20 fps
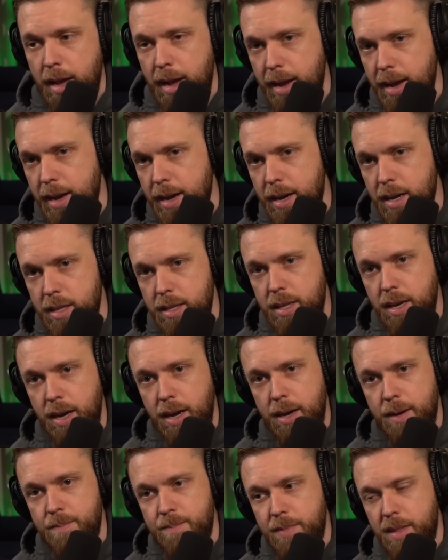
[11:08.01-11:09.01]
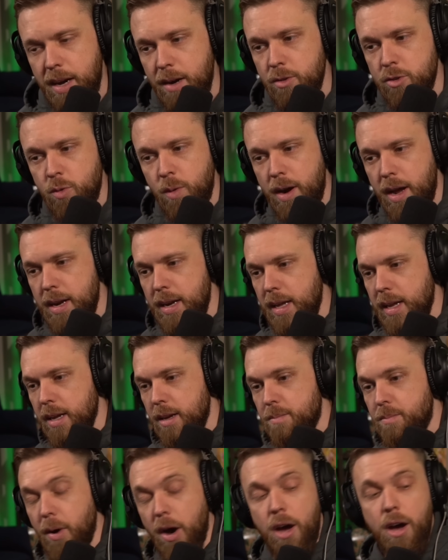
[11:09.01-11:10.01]
And that was what I
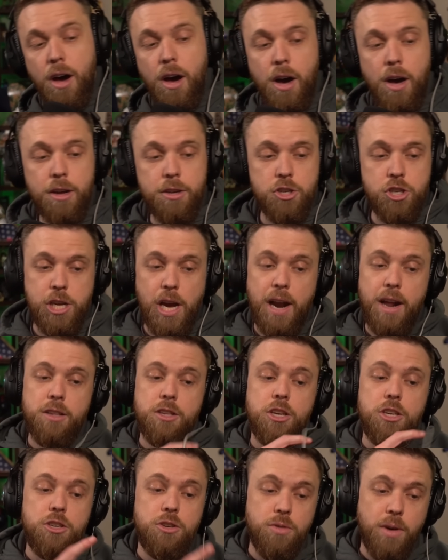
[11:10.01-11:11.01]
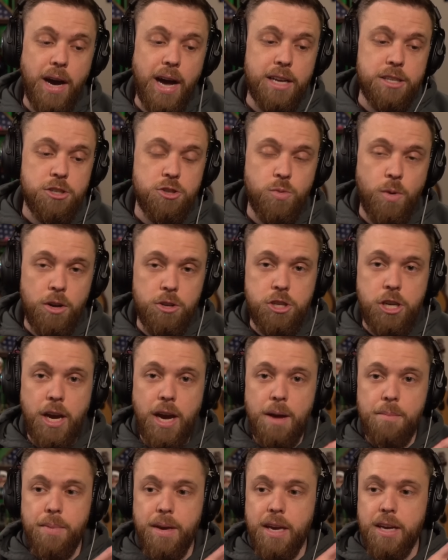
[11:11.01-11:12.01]
needed. But shout out to you guys as well,
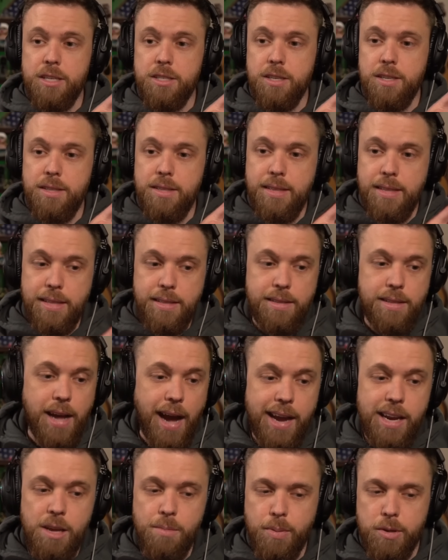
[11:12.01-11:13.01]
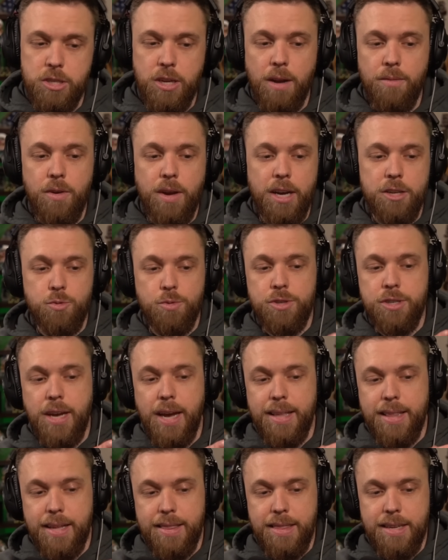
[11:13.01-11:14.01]
chat, because 90% of you guys were
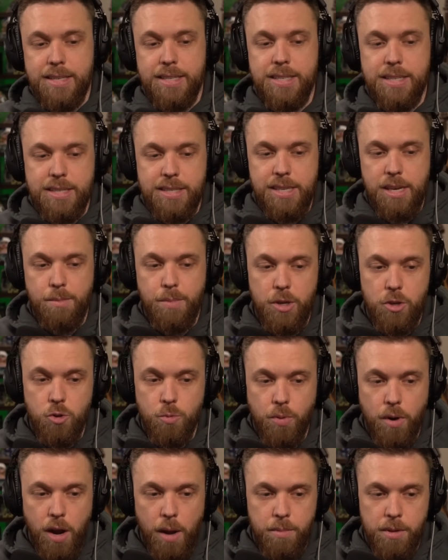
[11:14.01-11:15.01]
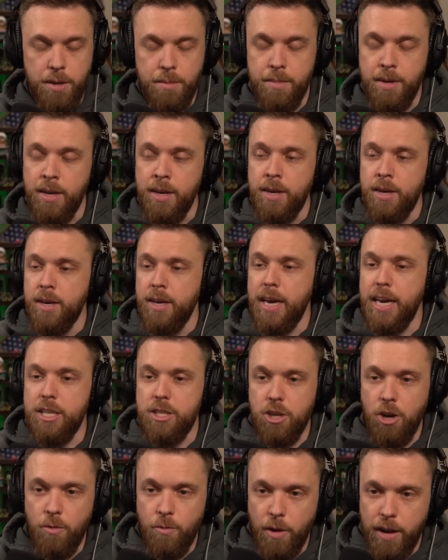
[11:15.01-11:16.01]
saying that this is a CPU problem.
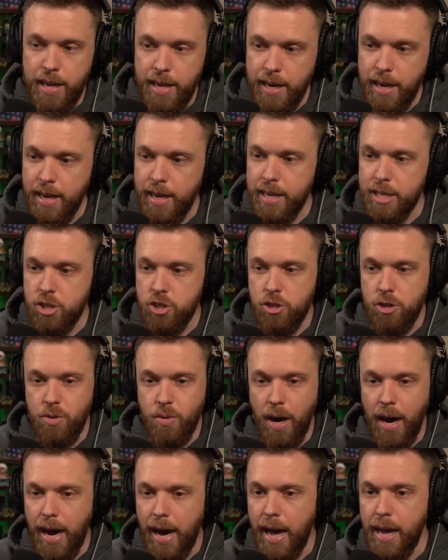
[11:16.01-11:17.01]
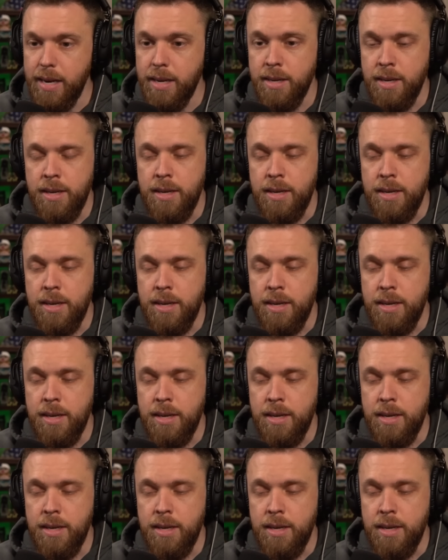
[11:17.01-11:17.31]
It's overheating. It's too hot.